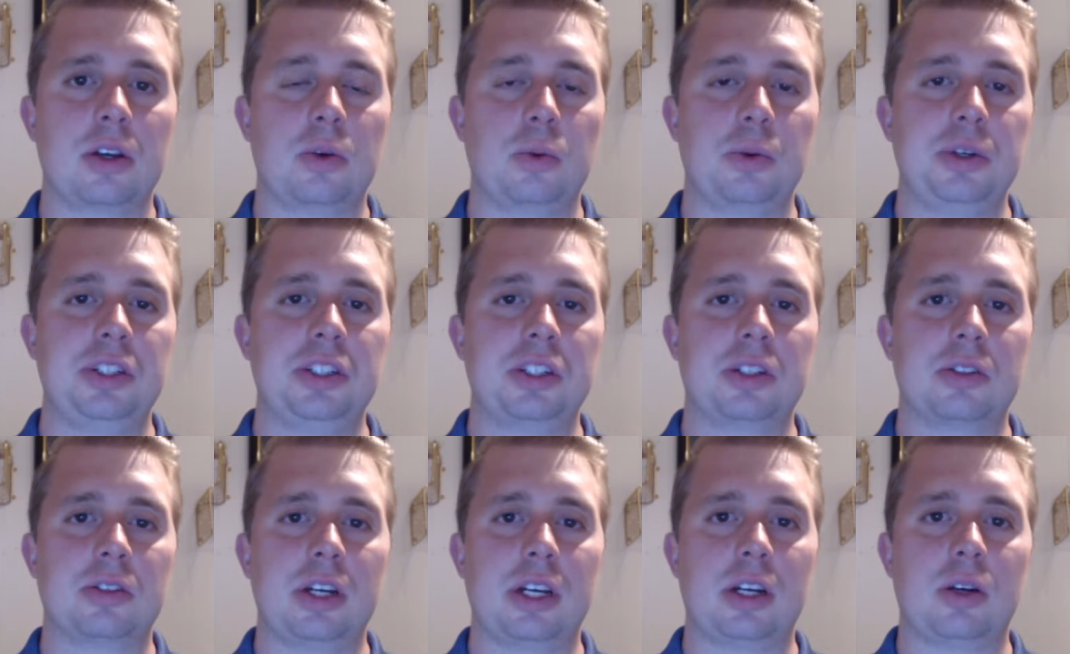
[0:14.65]
We
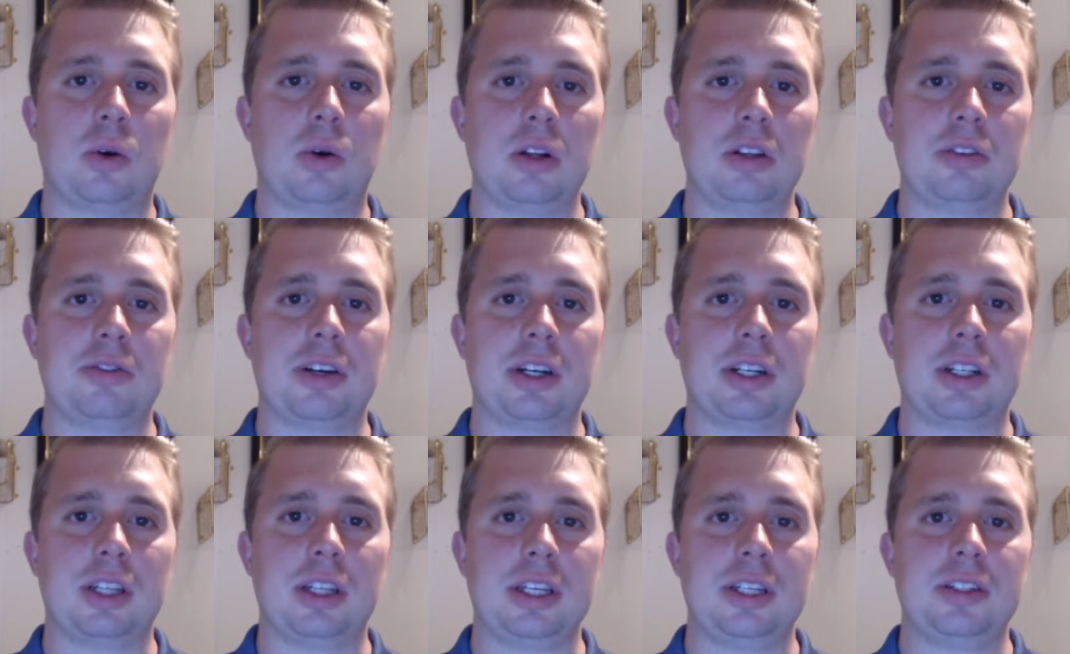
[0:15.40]
generate
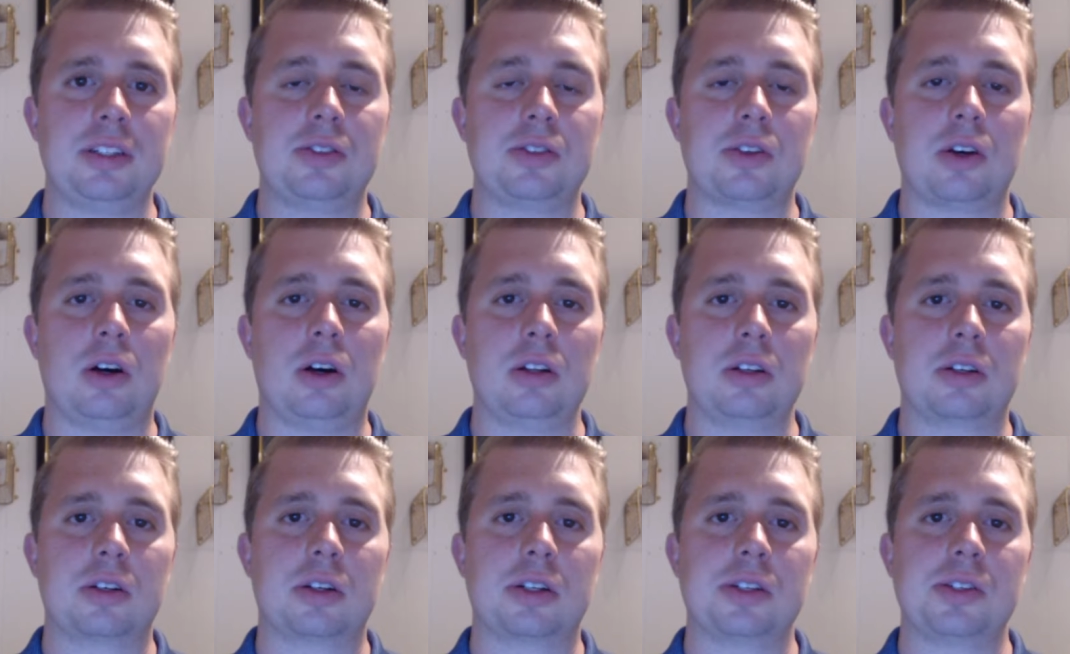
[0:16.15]
qualified leads all
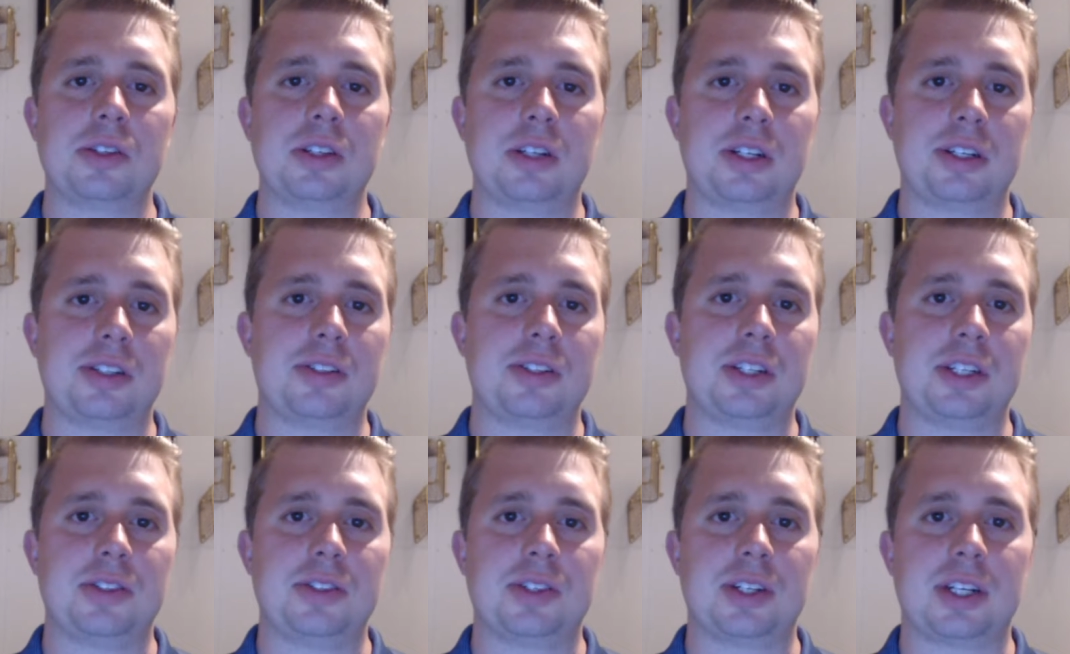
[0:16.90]
across the United
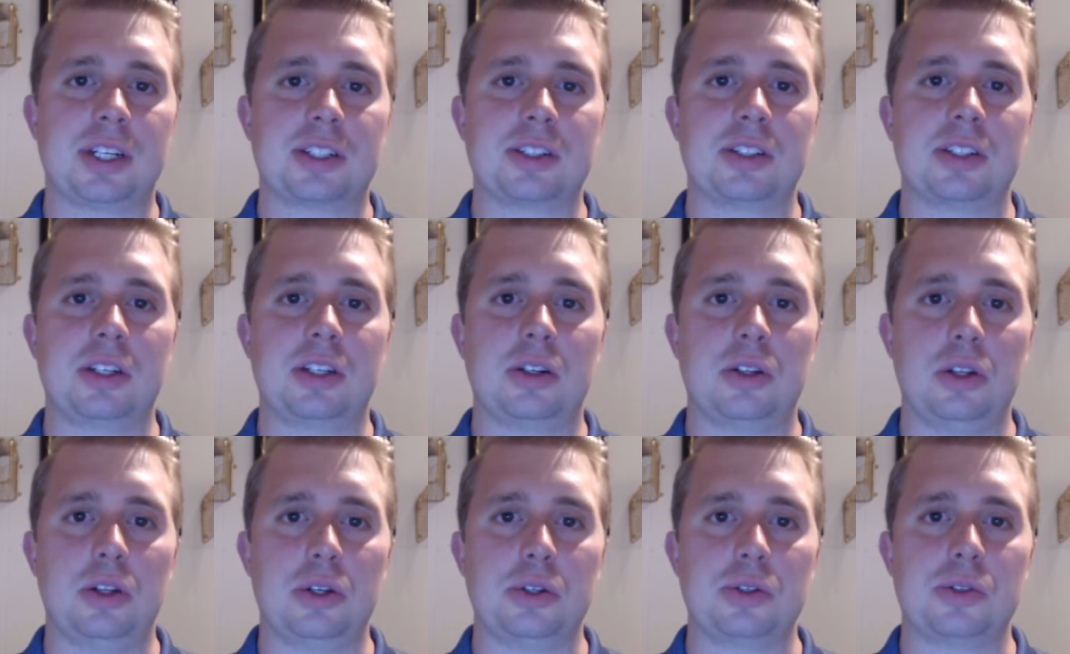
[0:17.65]
States that actually
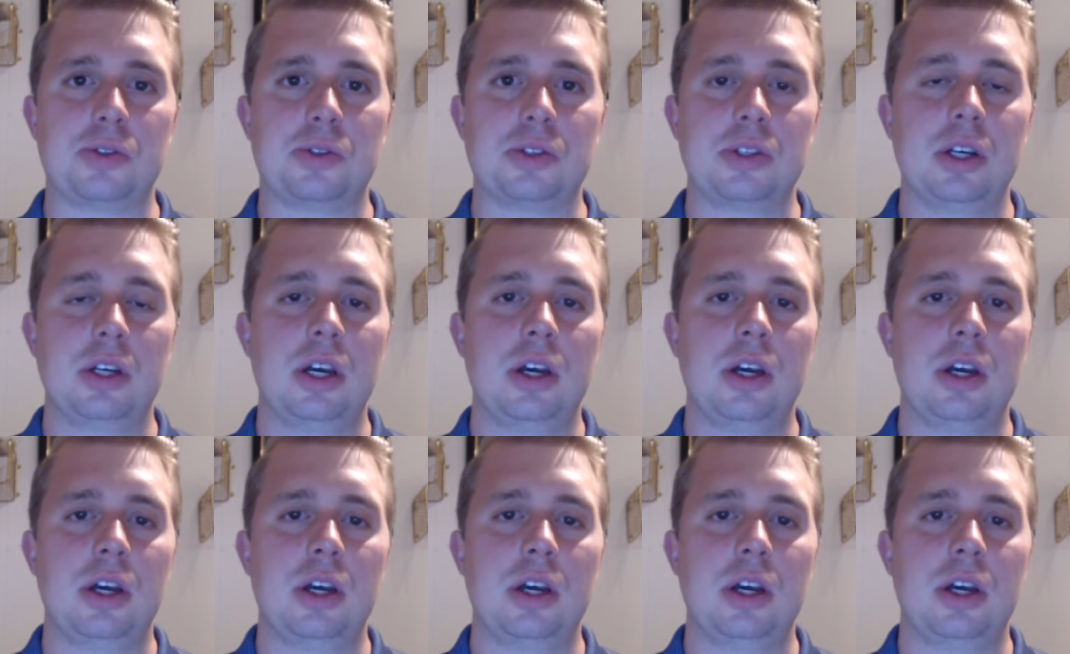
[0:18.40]
close,